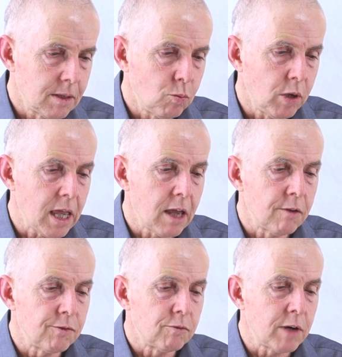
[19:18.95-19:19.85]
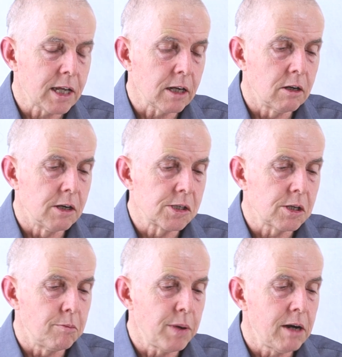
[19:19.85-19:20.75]
we have recognize,
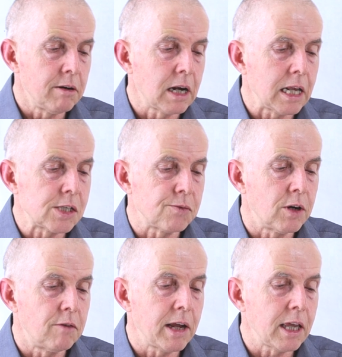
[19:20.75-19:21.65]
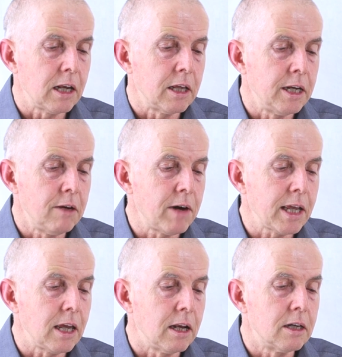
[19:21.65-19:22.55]
compare and classify regular and
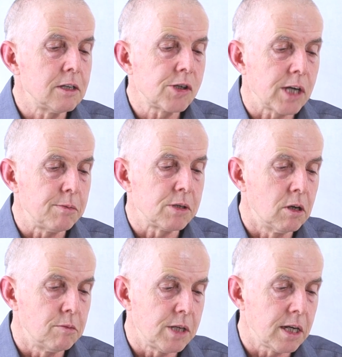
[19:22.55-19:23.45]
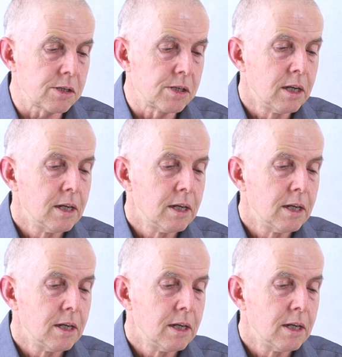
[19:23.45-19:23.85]
irregular shapes and objects,